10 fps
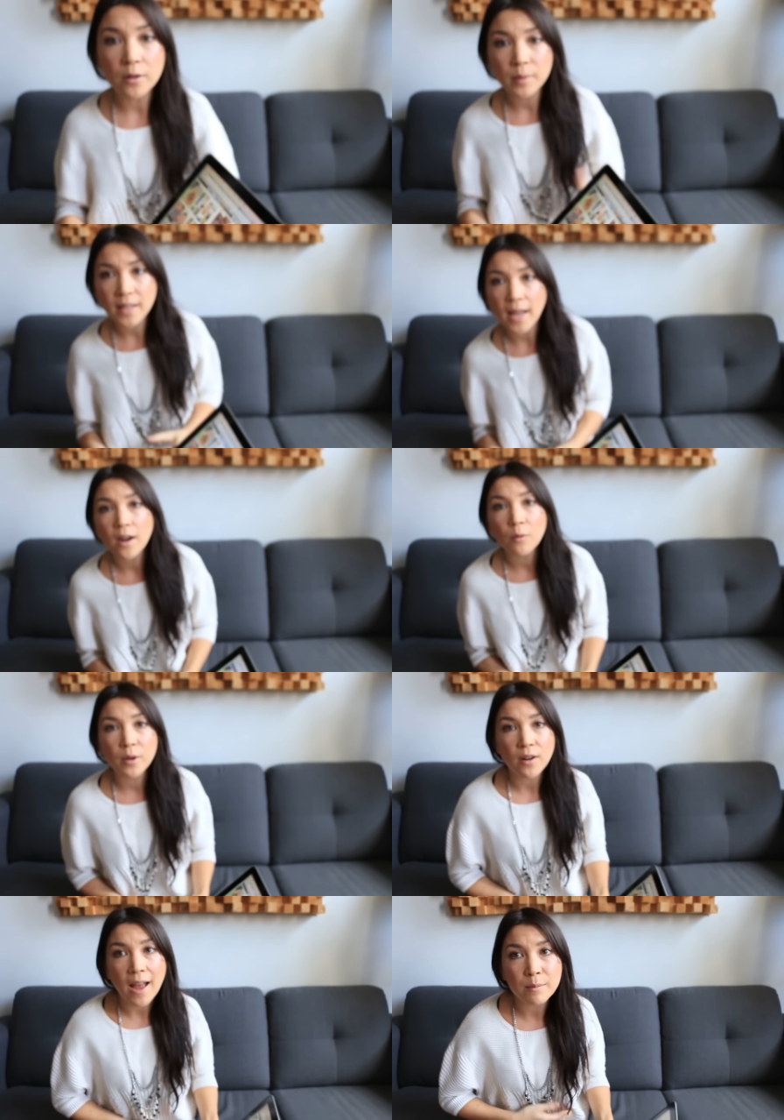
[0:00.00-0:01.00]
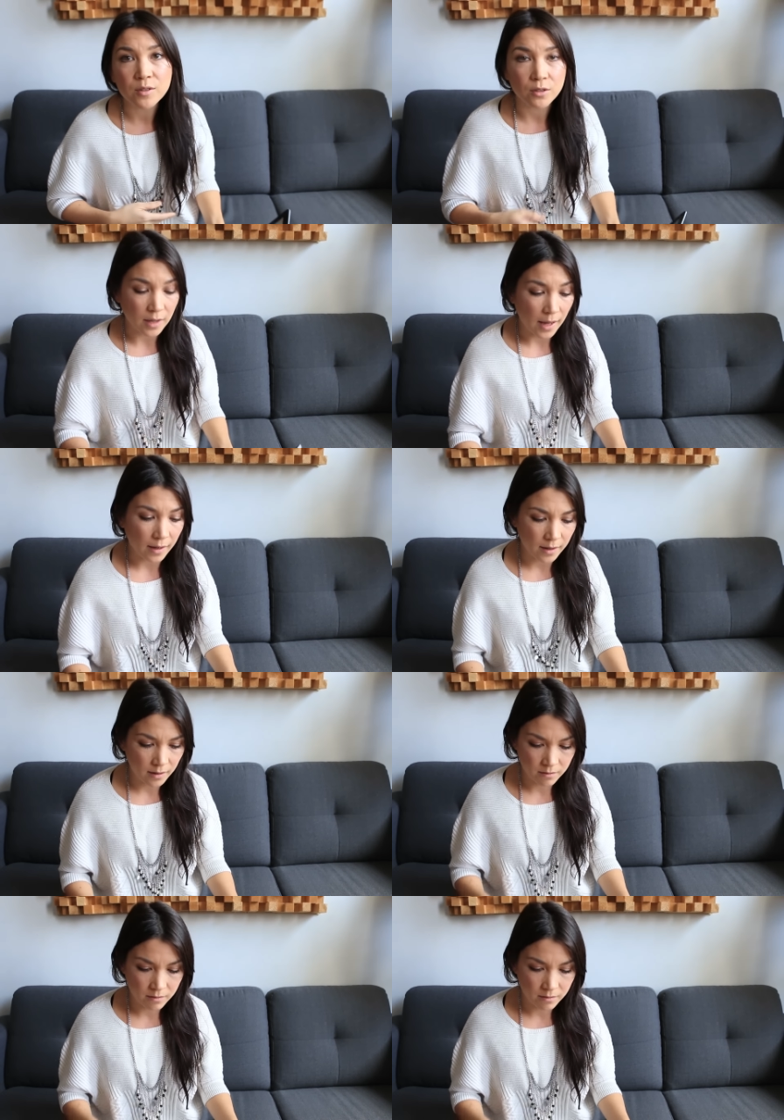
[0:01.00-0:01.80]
do we care what your abs look like?